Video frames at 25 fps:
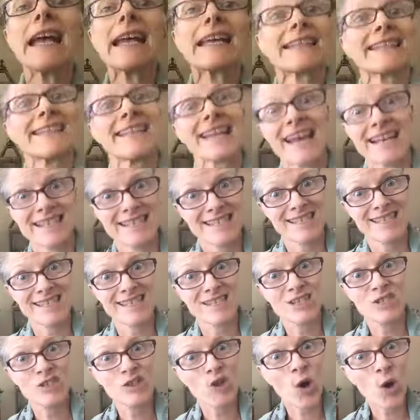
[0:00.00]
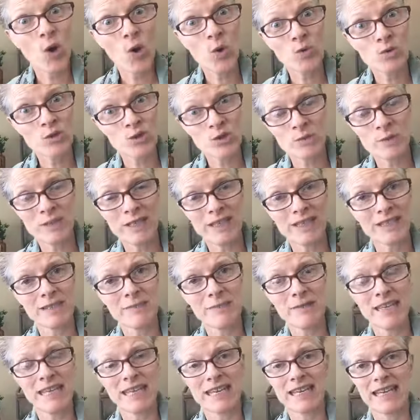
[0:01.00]
Yes, don't do it in the
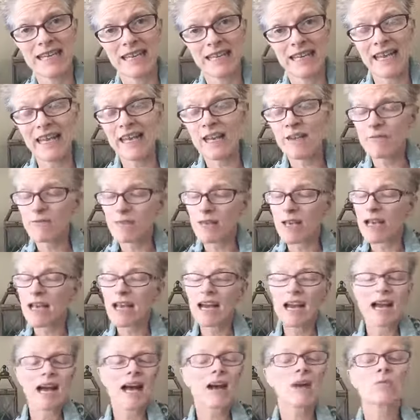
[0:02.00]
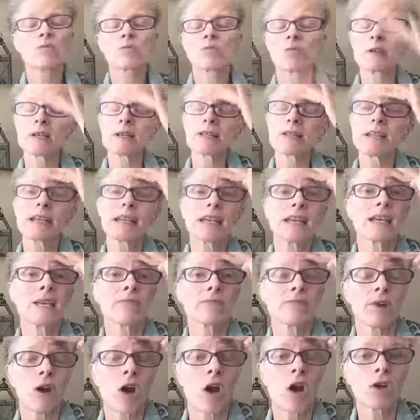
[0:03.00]
beginning. If
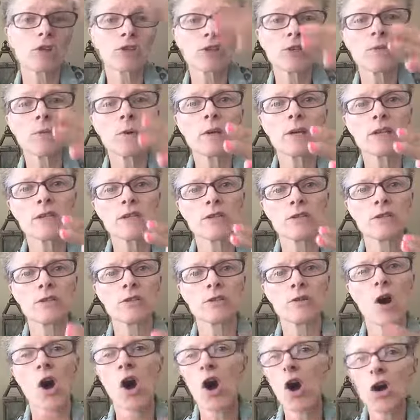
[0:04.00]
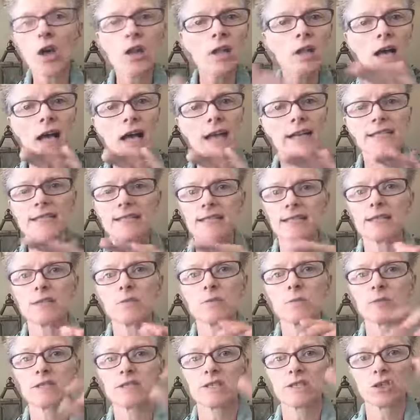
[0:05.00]
all you want to do, all I did
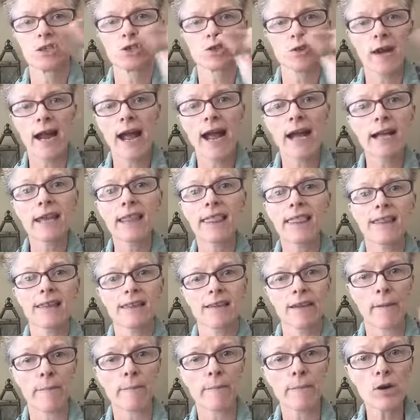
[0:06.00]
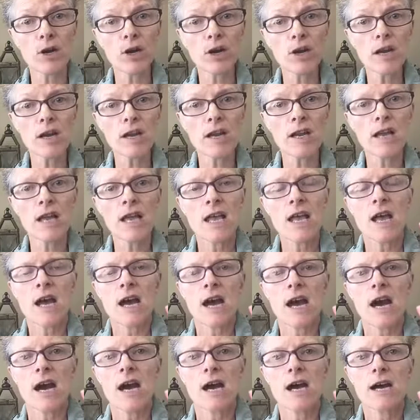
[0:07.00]
was track the number
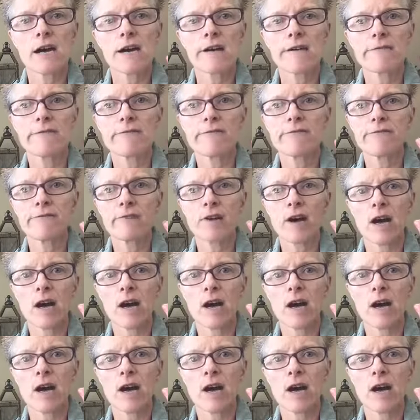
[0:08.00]
of